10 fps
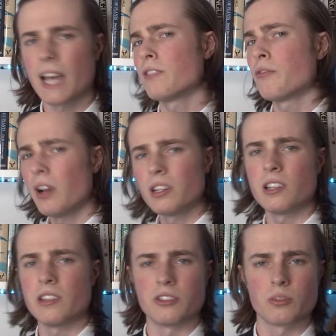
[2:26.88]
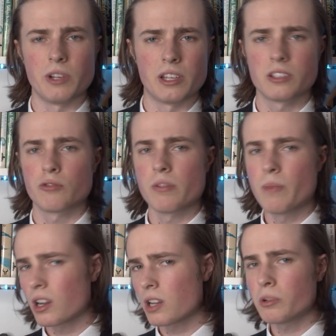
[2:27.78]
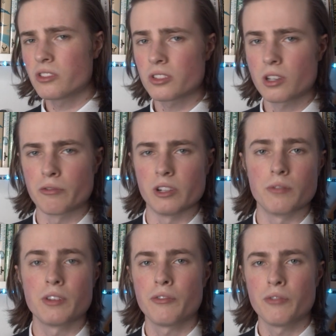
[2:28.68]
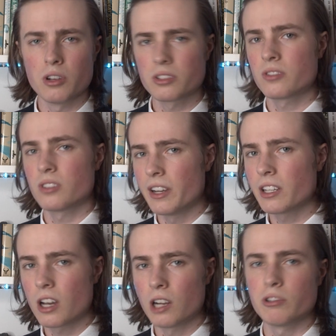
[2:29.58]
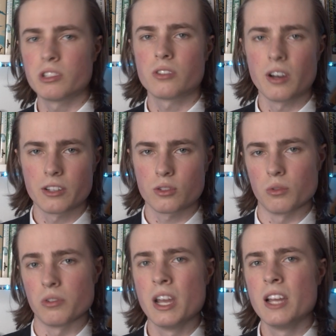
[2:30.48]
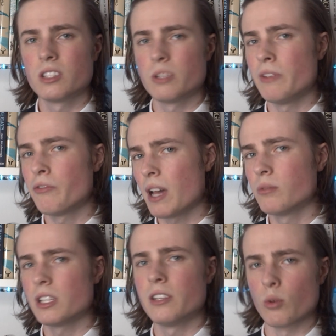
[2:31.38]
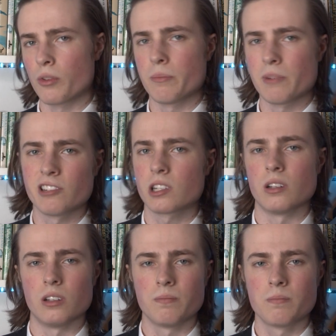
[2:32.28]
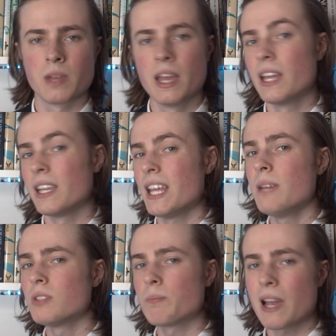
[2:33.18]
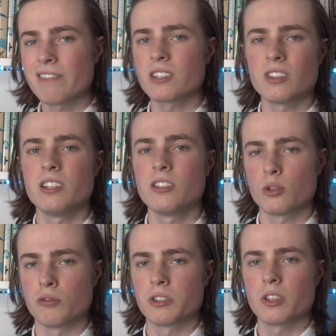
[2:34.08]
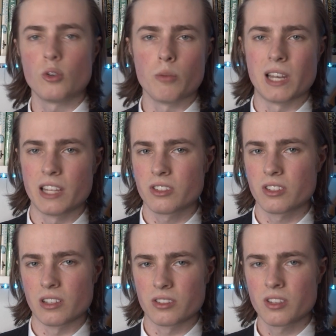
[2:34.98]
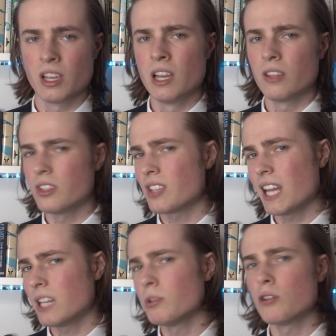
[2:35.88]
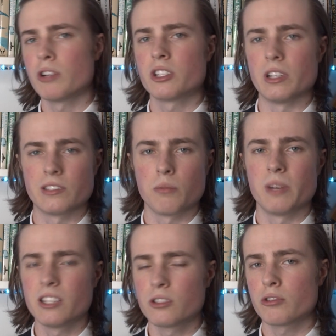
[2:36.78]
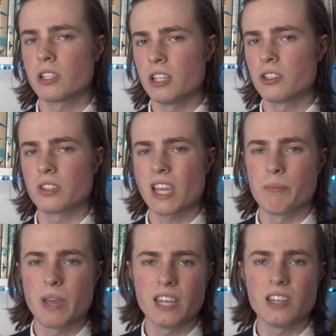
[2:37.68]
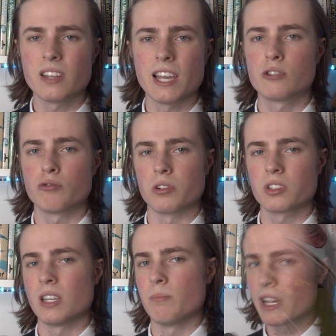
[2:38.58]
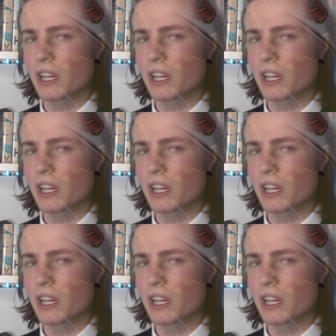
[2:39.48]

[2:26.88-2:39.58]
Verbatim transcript: And finally this week is the remarkable discovery of the first Deinocheirid dinosaur to be found in North America. Named Paraxenisaurus normalensis, this animal originates from late Cretaceous Campanian age rocks in